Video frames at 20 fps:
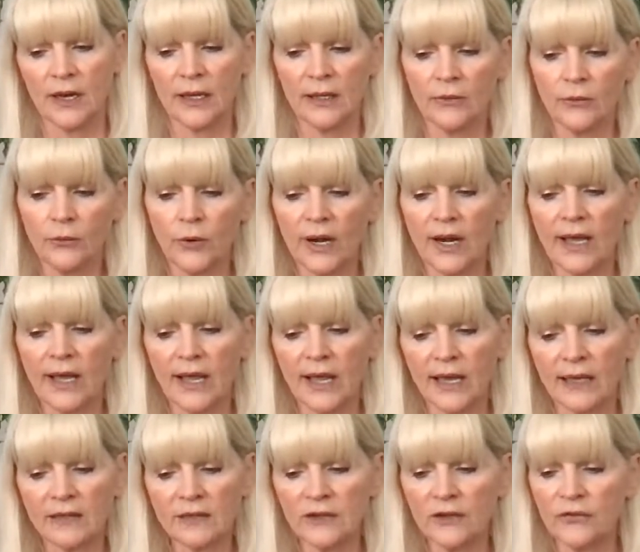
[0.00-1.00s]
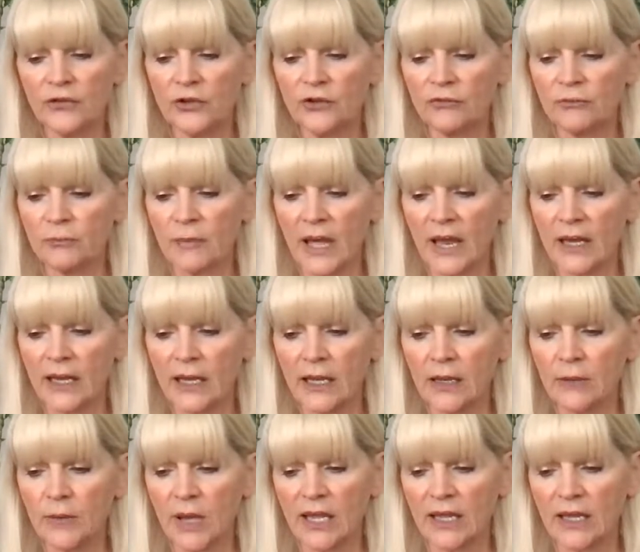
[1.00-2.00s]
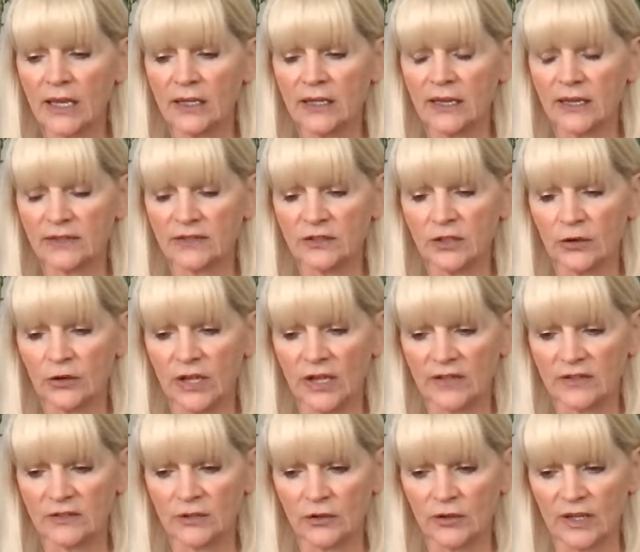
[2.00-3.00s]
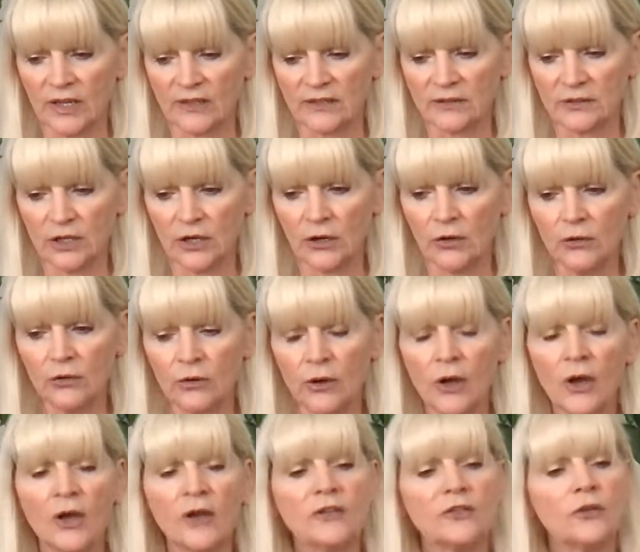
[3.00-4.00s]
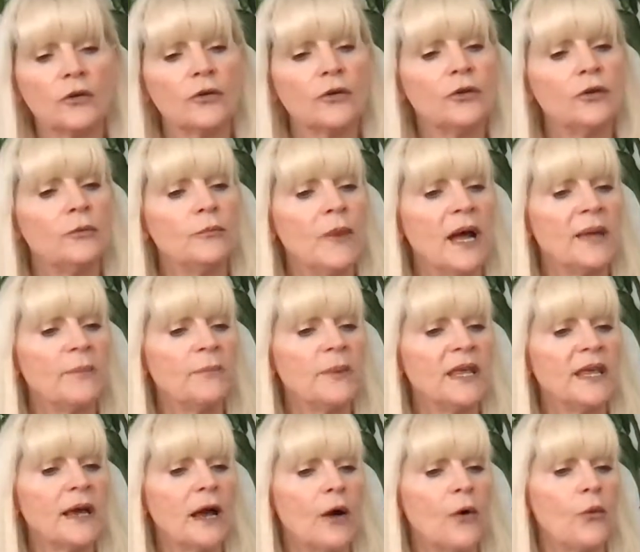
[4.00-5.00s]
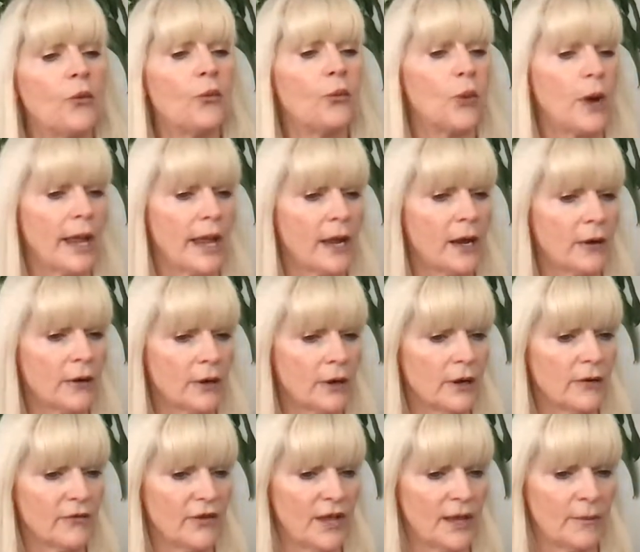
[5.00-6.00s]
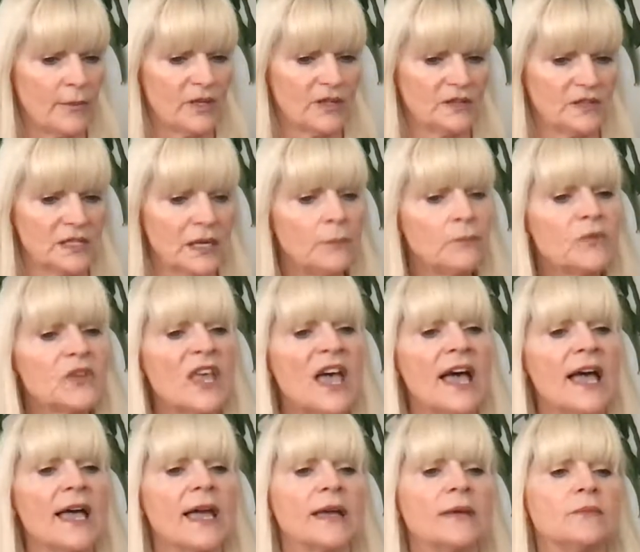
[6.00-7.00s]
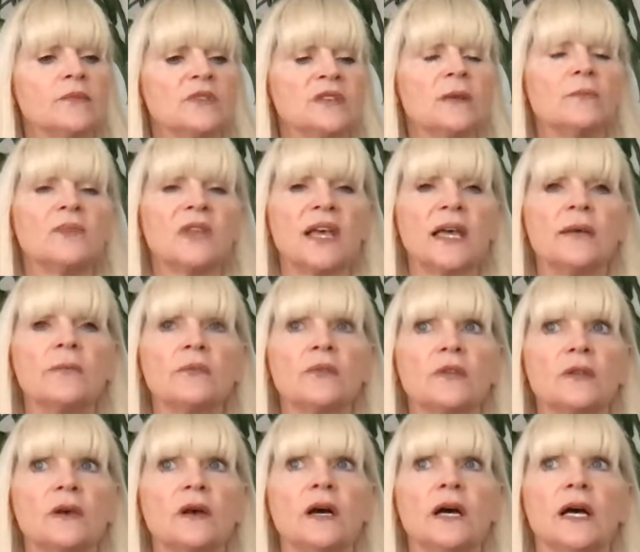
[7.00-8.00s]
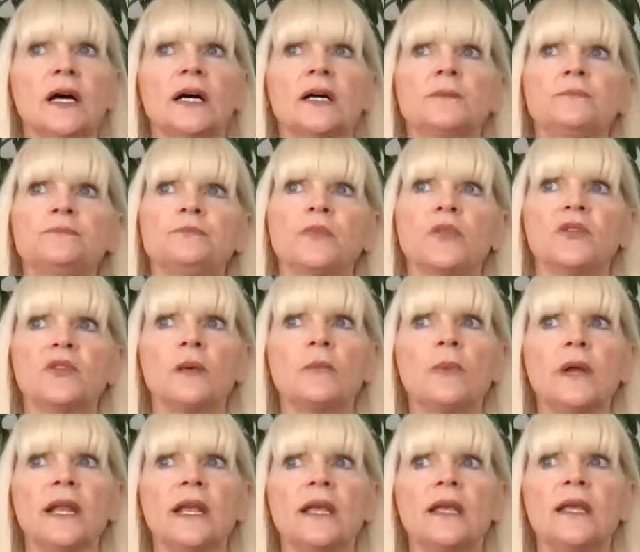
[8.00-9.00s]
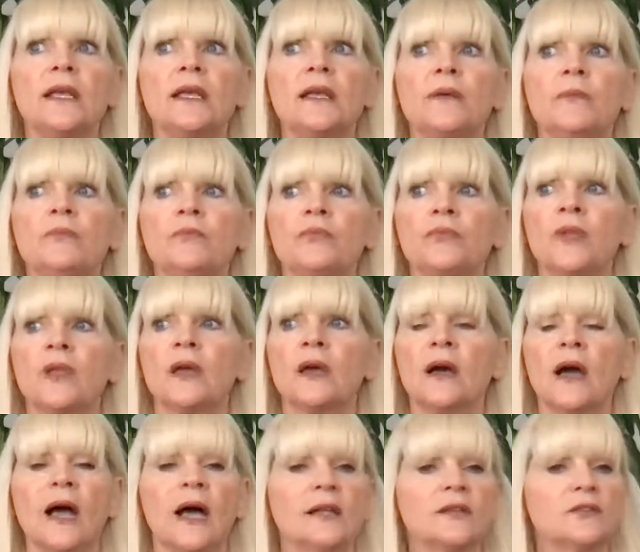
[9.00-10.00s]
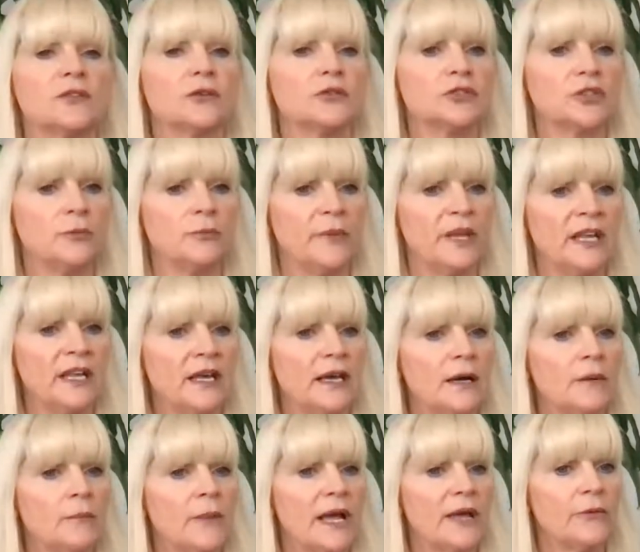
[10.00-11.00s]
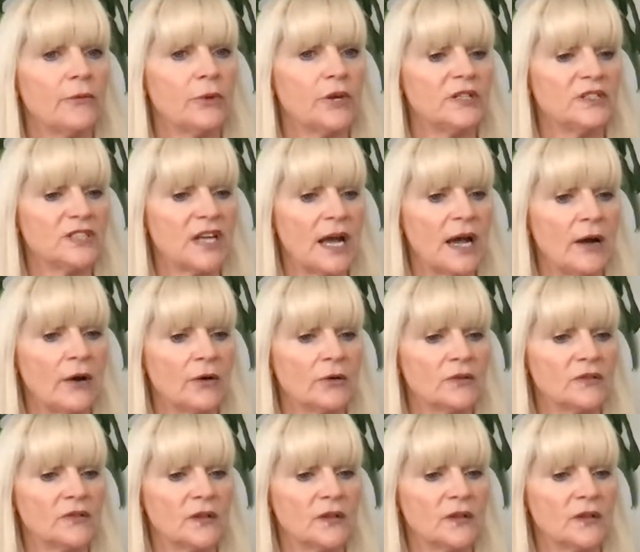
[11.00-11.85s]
When I ask if you've met him, I get yes, no, yes, no, yes, no. So you might be aware of him. And sometimes somebody on social media might reach out.